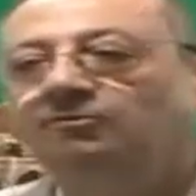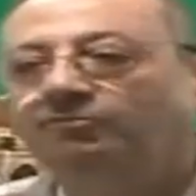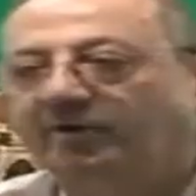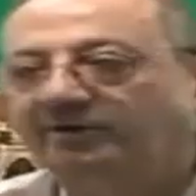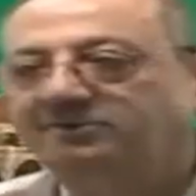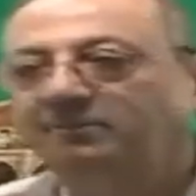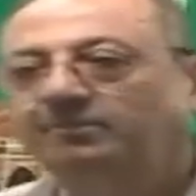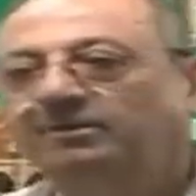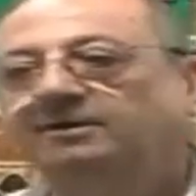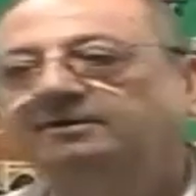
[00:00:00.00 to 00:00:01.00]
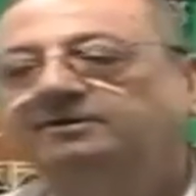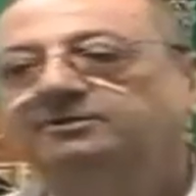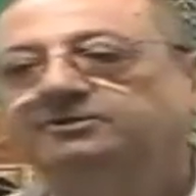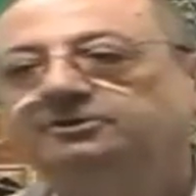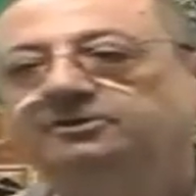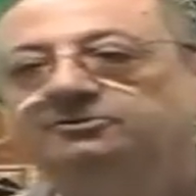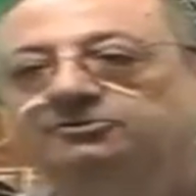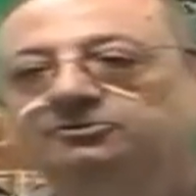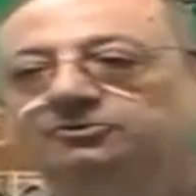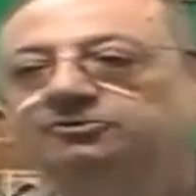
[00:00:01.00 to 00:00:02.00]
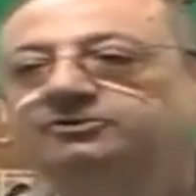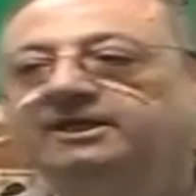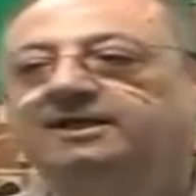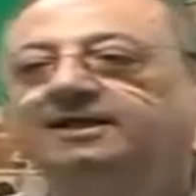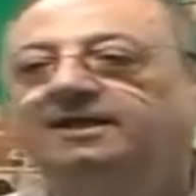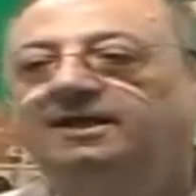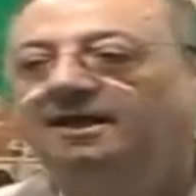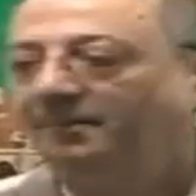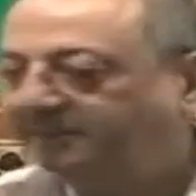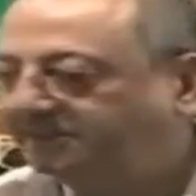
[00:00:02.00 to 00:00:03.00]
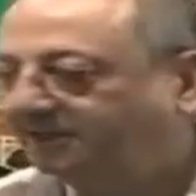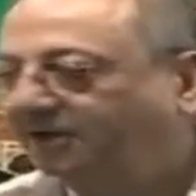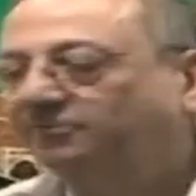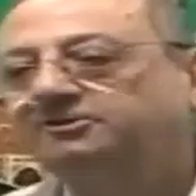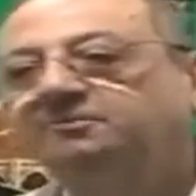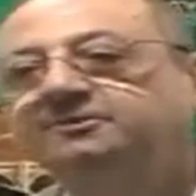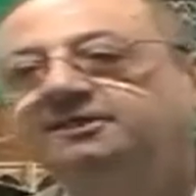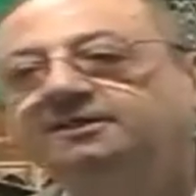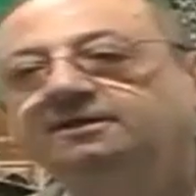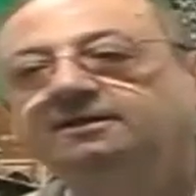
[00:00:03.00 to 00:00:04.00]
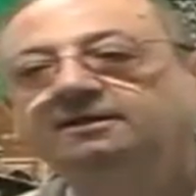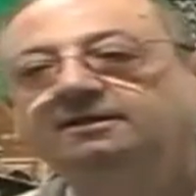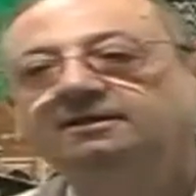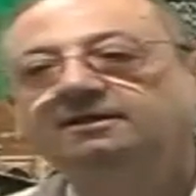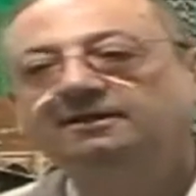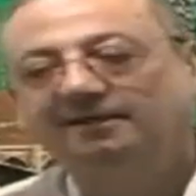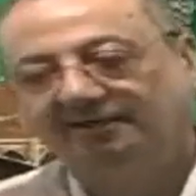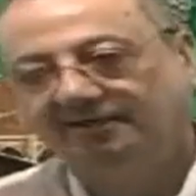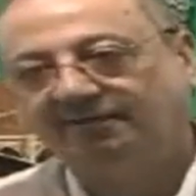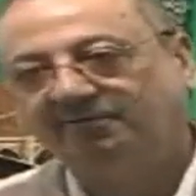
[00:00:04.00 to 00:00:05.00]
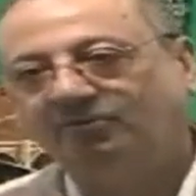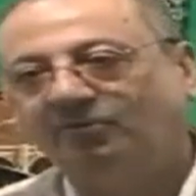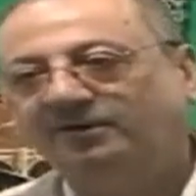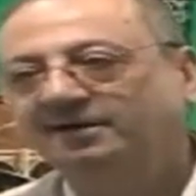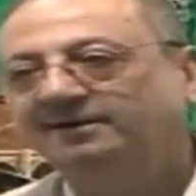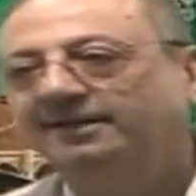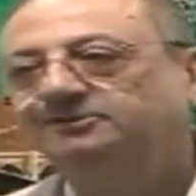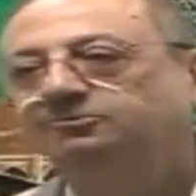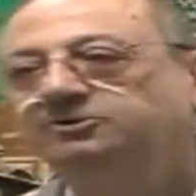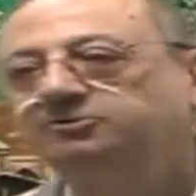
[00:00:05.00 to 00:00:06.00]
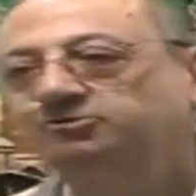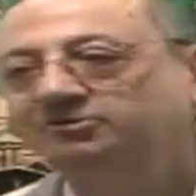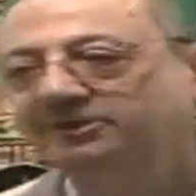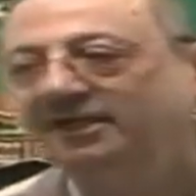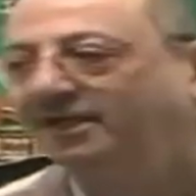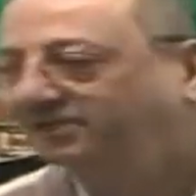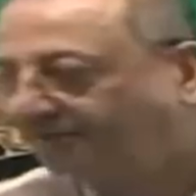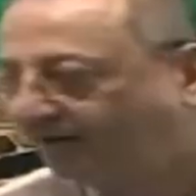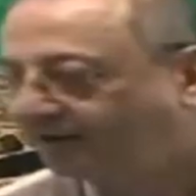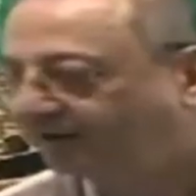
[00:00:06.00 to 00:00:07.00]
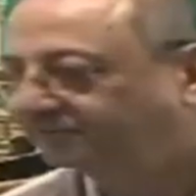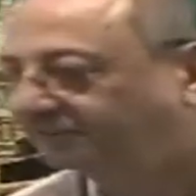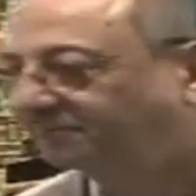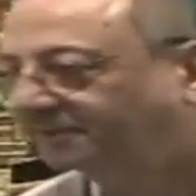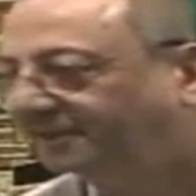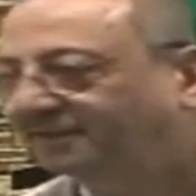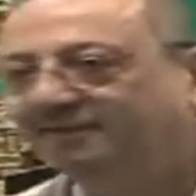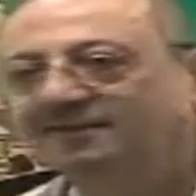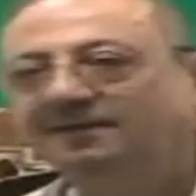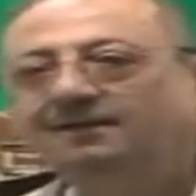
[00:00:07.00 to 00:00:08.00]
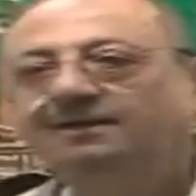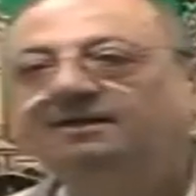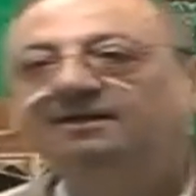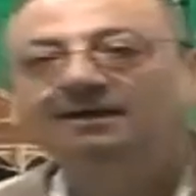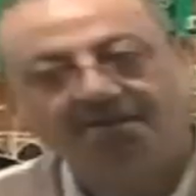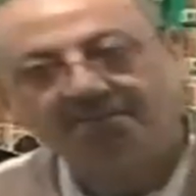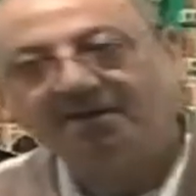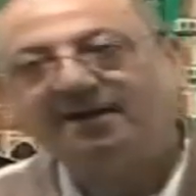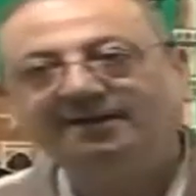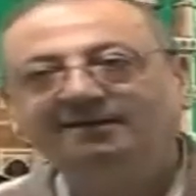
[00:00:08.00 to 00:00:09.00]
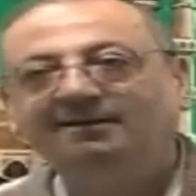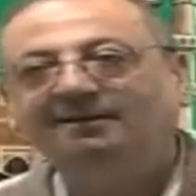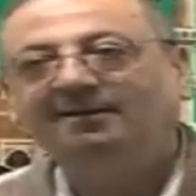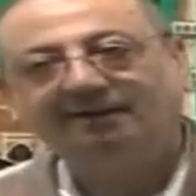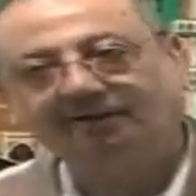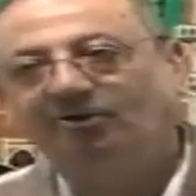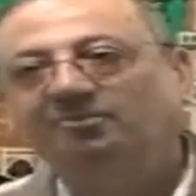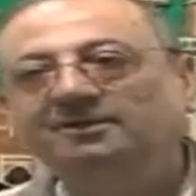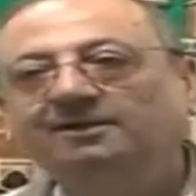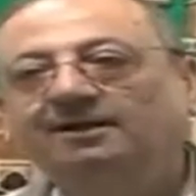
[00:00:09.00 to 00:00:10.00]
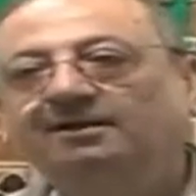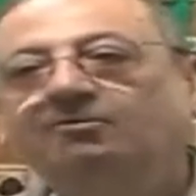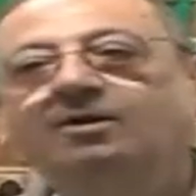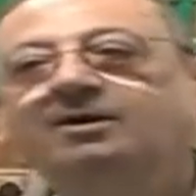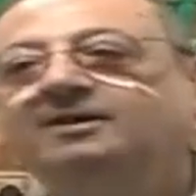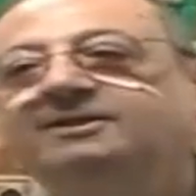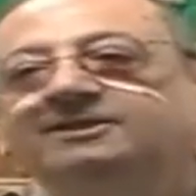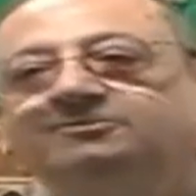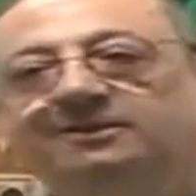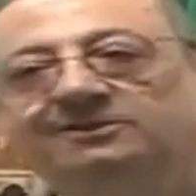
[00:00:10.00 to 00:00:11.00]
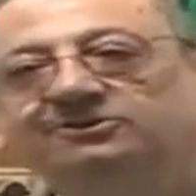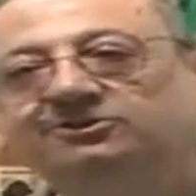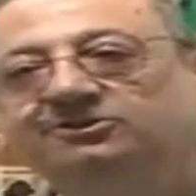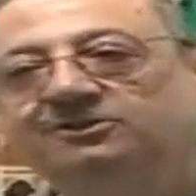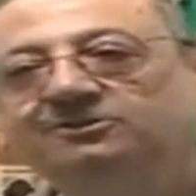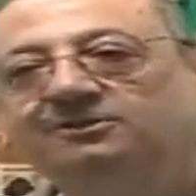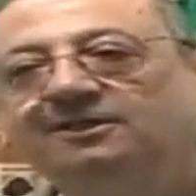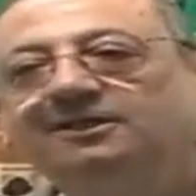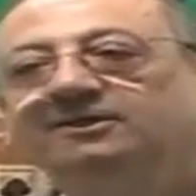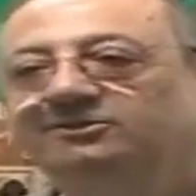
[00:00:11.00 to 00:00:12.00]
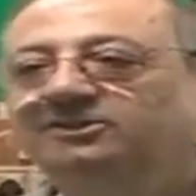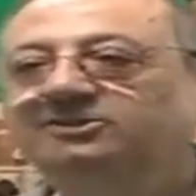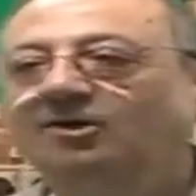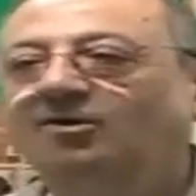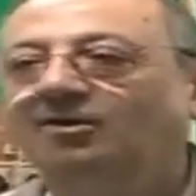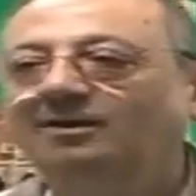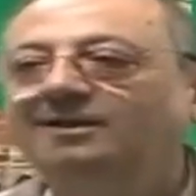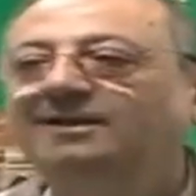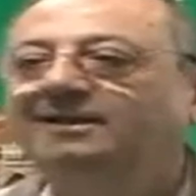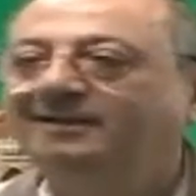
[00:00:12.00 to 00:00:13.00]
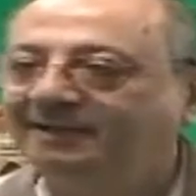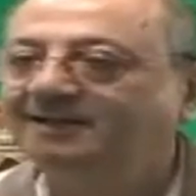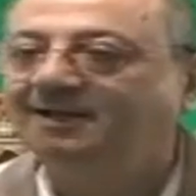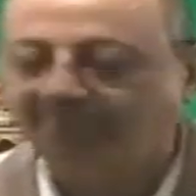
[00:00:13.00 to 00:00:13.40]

For example, you say a meter of something. In our olden days, we used to say a yard of something, a mile, a kilometer. What are these, brothers and sisters? These are all linear